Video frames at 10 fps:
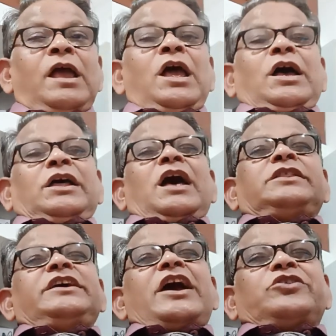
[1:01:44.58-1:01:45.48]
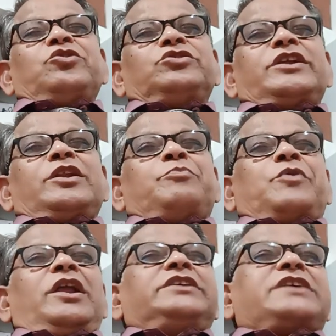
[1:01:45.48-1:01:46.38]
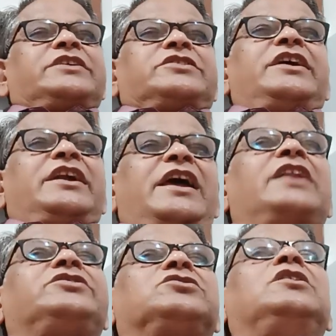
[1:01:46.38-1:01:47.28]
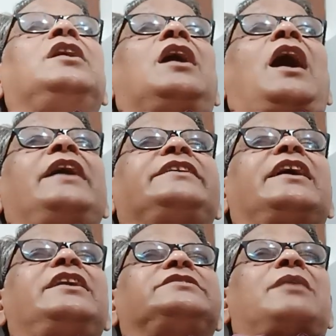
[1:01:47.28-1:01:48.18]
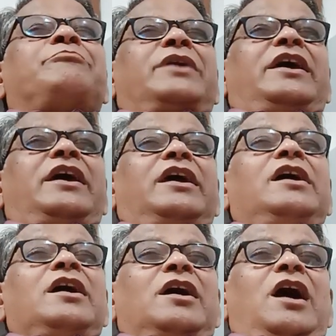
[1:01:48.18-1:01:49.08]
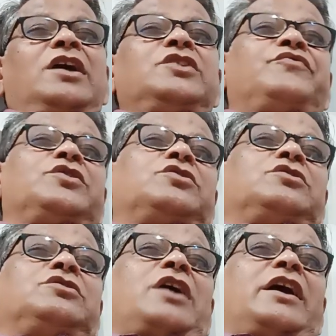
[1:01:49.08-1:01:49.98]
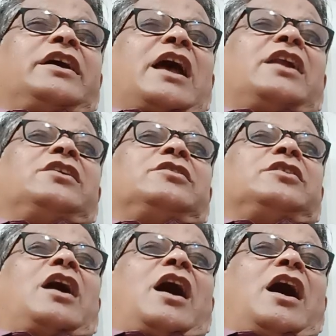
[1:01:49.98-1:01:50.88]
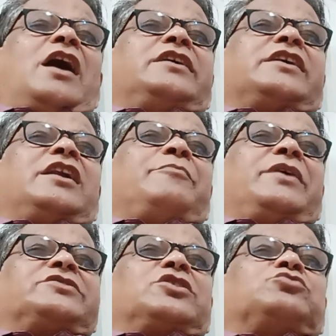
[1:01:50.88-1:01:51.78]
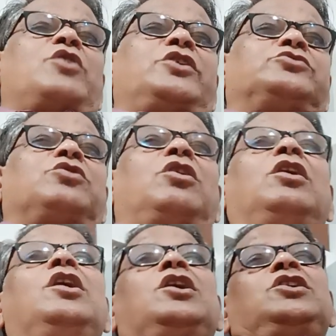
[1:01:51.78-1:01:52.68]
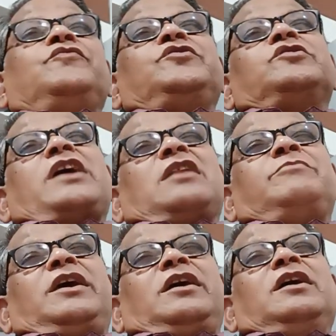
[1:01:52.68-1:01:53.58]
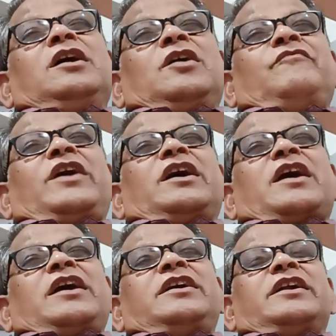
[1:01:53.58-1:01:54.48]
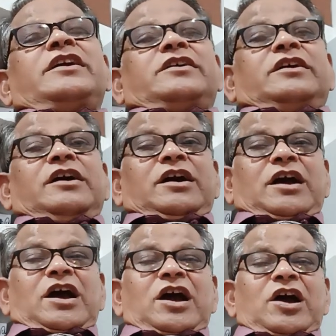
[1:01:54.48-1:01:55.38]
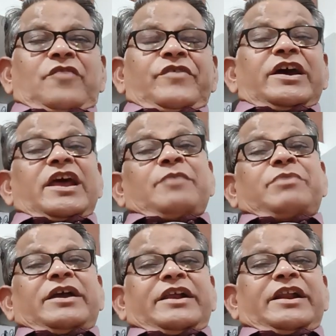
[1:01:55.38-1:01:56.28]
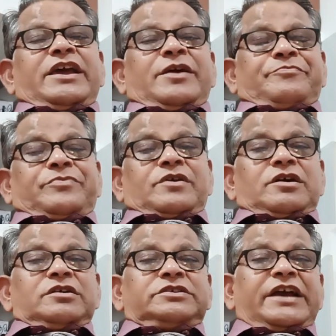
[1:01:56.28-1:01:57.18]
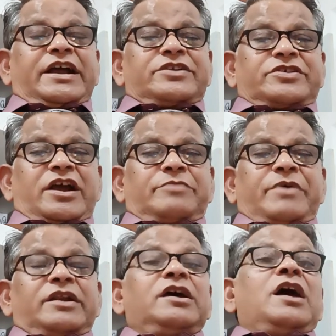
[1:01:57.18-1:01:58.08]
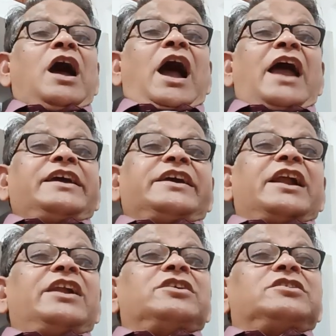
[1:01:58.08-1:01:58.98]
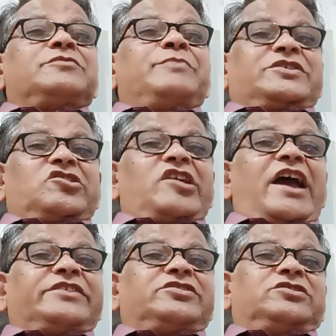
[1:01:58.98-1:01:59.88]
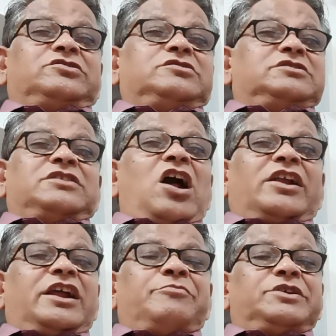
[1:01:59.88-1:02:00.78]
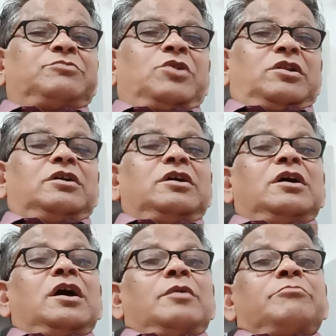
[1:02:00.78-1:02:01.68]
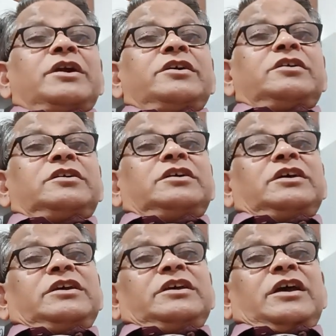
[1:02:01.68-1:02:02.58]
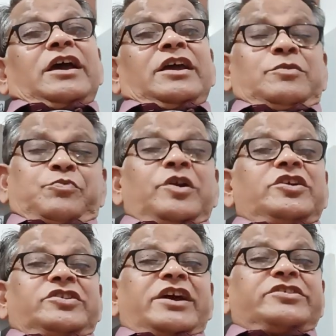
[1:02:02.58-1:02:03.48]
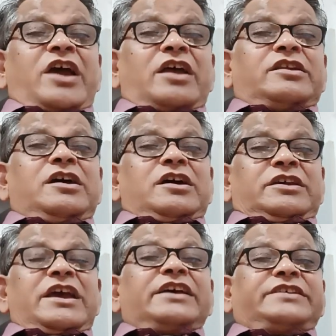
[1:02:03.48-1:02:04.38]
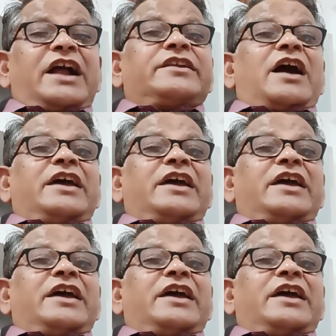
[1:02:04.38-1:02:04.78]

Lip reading: the accused in police custody tells, I killed somebody. I killed Mr. So and so. If you tell me where I hid, where I buried him. Second statement, I killed Mr. X, not admissible. But in police station, A said, I